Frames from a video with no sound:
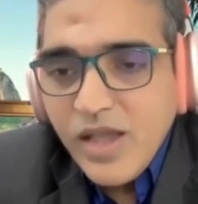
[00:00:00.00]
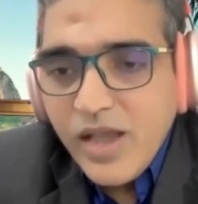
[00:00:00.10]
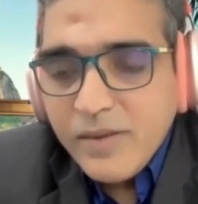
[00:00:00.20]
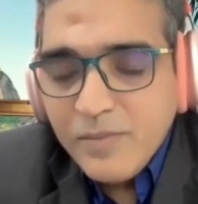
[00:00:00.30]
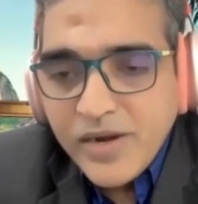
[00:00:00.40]

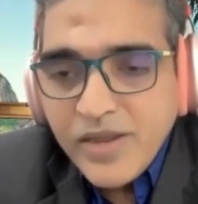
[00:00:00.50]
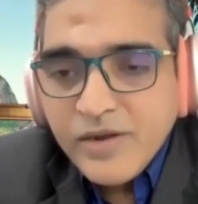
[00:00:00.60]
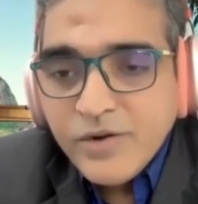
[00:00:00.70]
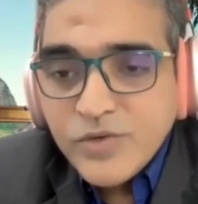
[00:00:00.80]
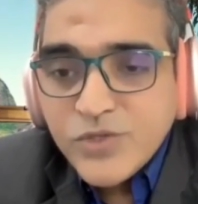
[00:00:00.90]
And
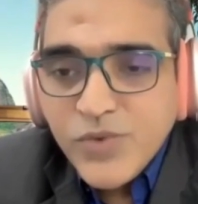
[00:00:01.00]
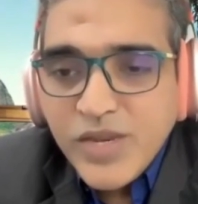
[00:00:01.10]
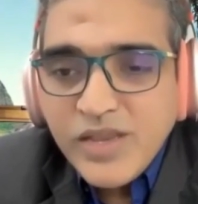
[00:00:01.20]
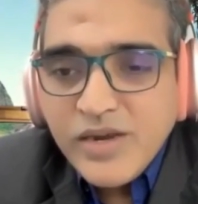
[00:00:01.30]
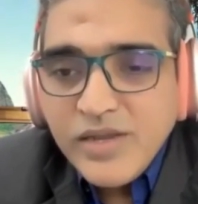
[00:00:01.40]
Mariano was
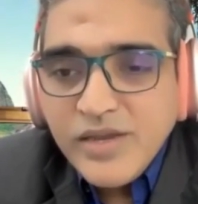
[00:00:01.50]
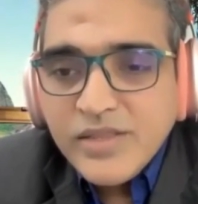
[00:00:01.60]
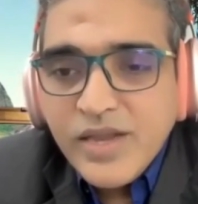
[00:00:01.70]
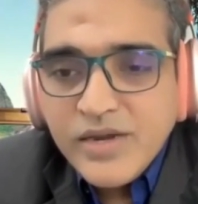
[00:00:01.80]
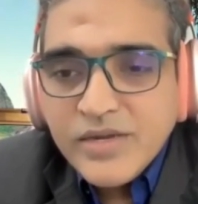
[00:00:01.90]
very
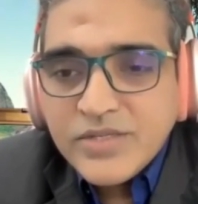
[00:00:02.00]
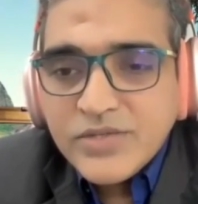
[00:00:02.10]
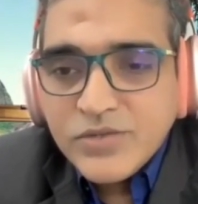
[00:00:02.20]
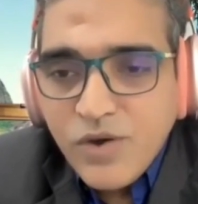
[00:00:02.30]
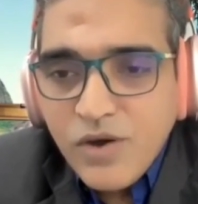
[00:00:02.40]
clear that
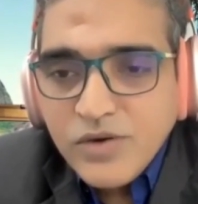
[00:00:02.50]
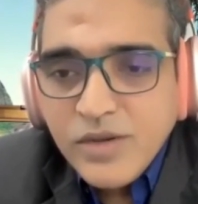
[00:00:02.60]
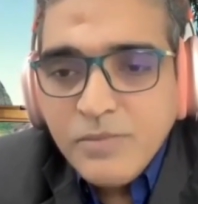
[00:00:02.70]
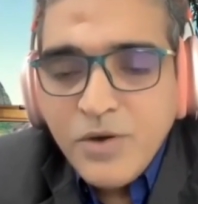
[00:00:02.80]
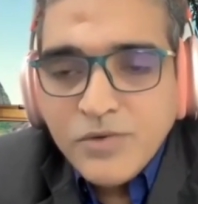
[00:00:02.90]
it's not
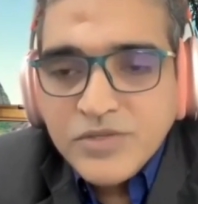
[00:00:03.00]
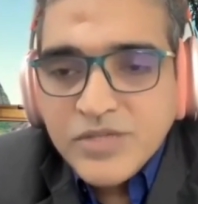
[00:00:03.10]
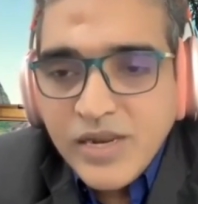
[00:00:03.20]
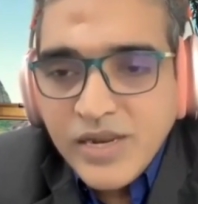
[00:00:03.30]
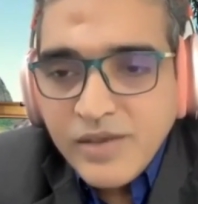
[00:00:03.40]
about
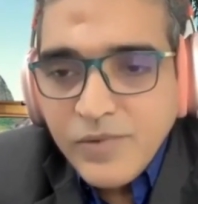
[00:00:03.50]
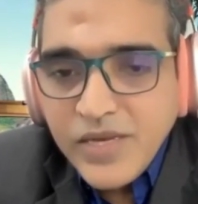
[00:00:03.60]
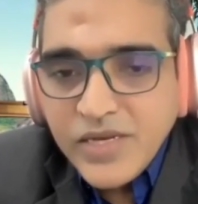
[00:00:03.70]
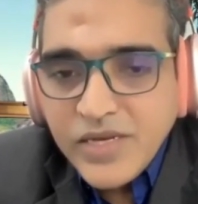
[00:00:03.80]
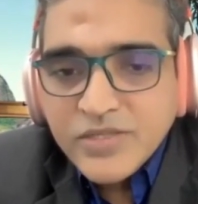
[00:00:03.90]
selling
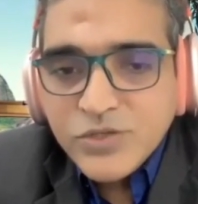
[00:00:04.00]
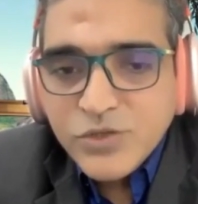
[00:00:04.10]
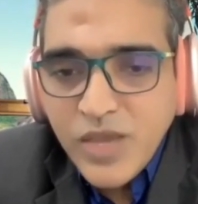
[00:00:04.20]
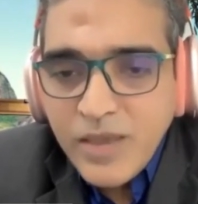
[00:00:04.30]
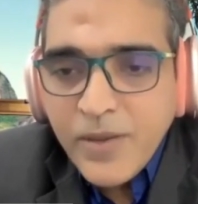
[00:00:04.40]
VTEX
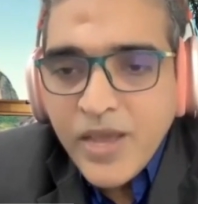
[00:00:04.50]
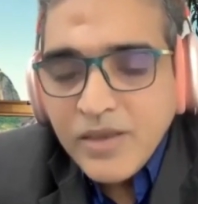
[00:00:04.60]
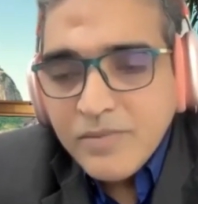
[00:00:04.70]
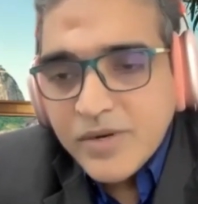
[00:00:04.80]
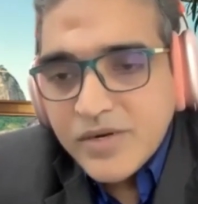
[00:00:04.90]
to
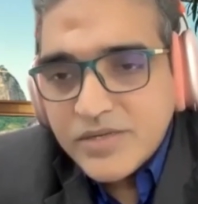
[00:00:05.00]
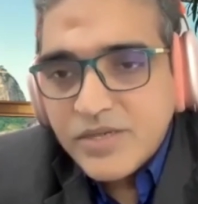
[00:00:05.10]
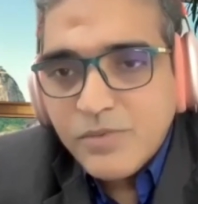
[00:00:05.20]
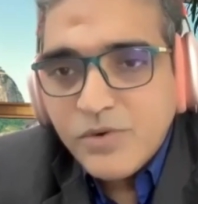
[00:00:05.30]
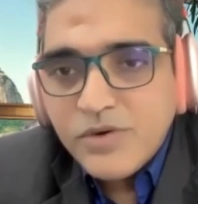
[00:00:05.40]
APAC, but
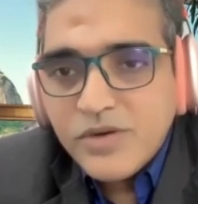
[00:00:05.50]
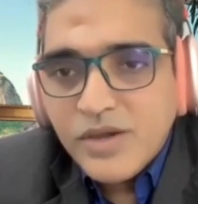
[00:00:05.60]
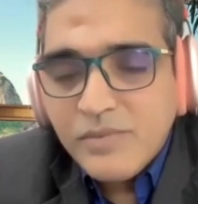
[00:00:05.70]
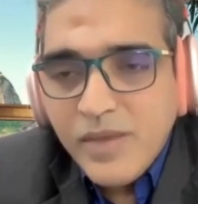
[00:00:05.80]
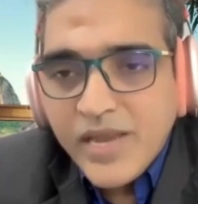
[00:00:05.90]
it's about
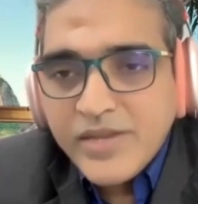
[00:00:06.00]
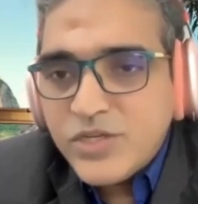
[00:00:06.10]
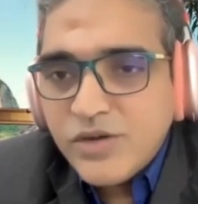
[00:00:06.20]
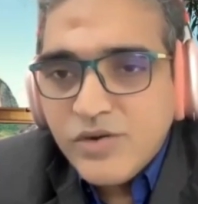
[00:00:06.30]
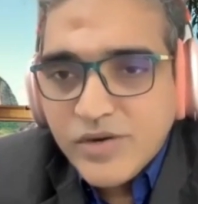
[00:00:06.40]

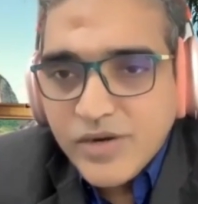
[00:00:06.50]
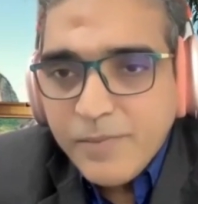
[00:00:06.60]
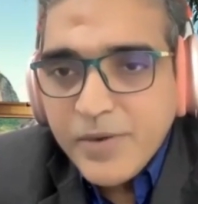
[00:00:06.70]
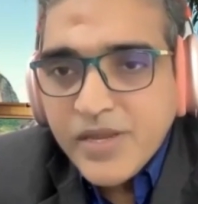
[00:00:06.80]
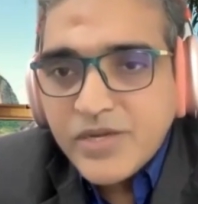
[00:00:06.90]
managing our
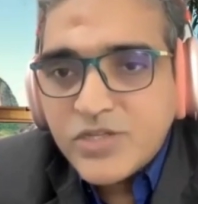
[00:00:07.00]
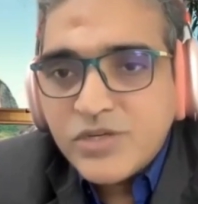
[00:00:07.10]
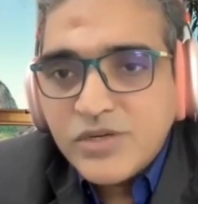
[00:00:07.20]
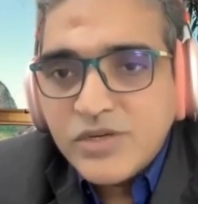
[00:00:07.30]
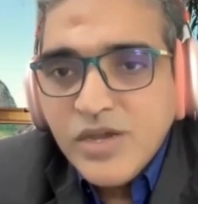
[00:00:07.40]

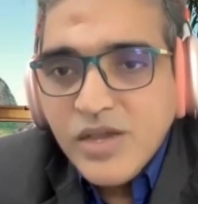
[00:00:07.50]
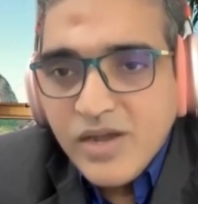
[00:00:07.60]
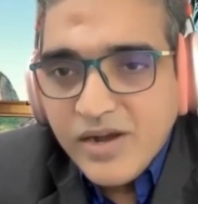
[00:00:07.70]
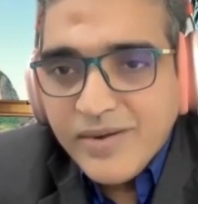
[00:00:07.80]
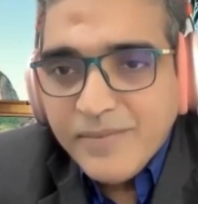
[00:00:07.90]
reputation
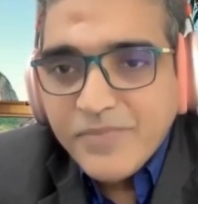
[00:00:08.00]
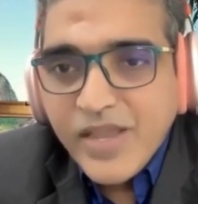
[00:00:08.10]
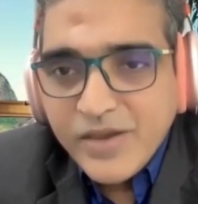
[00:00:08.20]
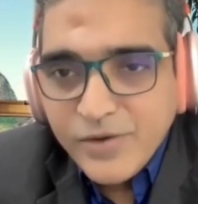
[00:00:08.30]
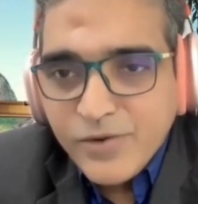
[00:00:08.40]

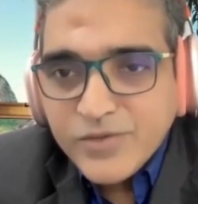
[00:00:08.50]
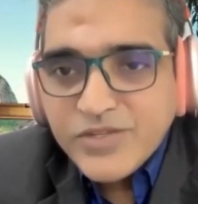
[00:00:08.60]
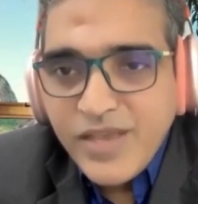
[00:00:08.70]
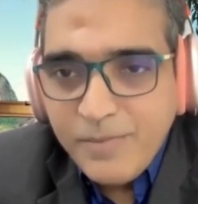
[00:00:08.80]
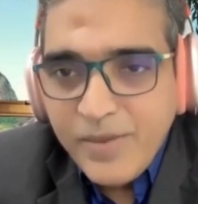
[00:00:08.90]

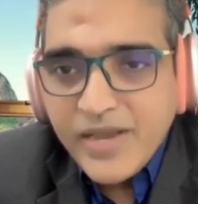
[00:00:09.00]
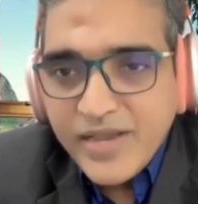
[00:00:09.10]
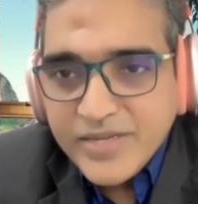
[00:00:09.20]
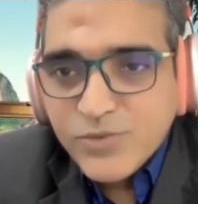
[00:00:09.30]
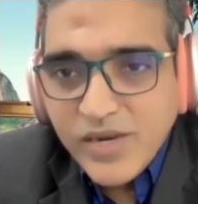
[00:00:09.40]
across APAC
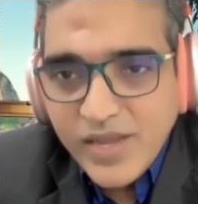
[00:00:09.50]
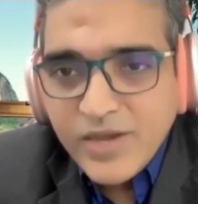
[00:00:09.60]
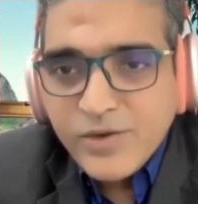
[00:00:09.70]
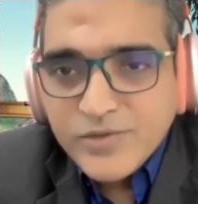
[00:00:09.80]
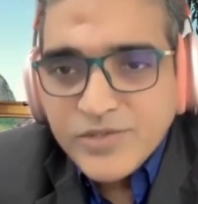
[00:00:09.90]
as well,
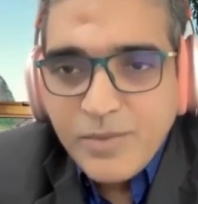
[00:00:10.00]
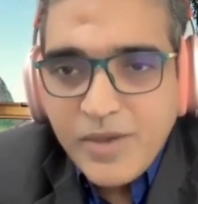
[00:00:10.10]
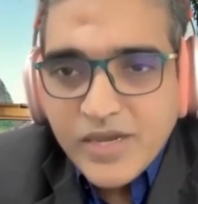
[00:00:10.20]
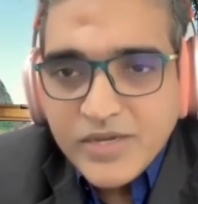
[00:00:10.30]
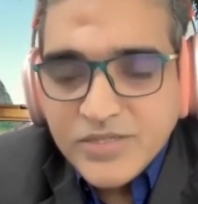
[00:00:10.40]
across
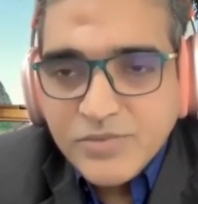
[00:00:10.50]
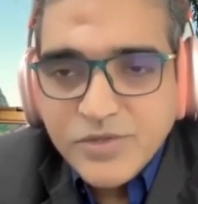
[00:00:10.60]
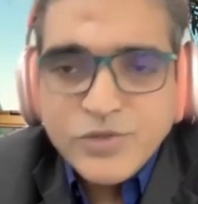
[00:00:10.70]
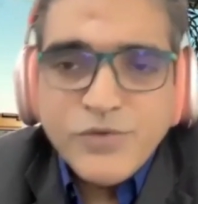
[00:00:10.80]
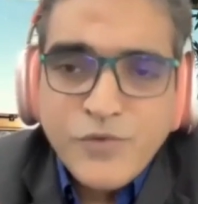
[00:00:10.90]
APAC
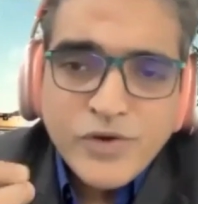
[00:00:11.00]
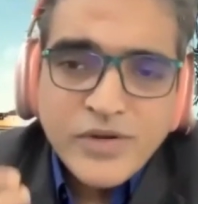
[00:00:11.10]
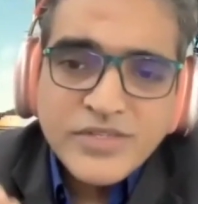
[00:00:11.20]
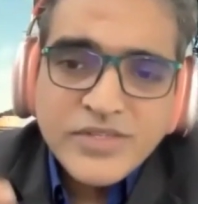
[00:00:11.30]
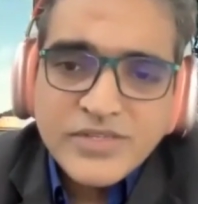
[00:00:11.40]
customers. So for
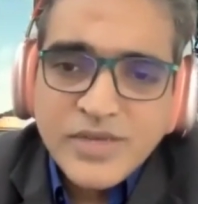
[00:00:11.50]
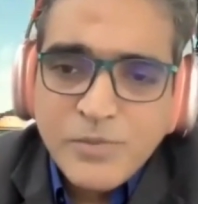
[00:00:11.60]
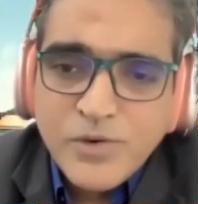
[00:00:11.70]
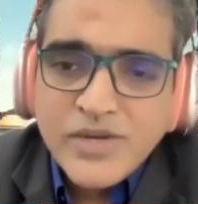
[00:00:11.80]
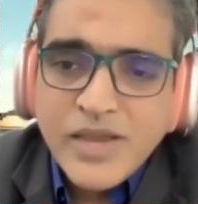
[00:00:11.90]
us, it's
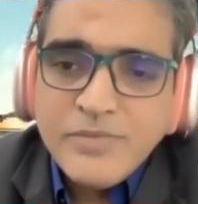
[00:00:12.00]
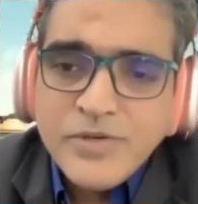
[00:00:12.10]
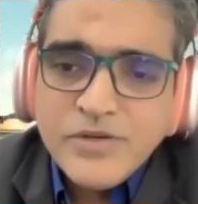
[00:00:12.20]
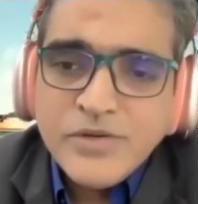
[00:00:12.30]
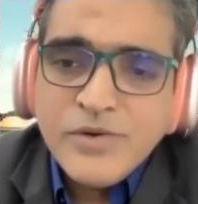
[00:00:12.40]
about time
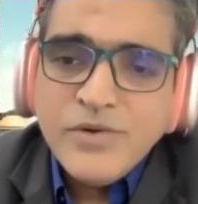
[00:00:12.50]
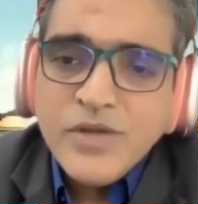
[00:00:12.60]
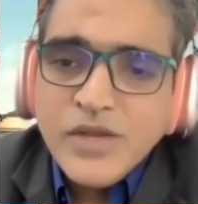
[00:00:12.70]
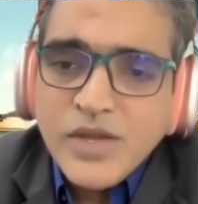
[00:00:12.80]
to grow.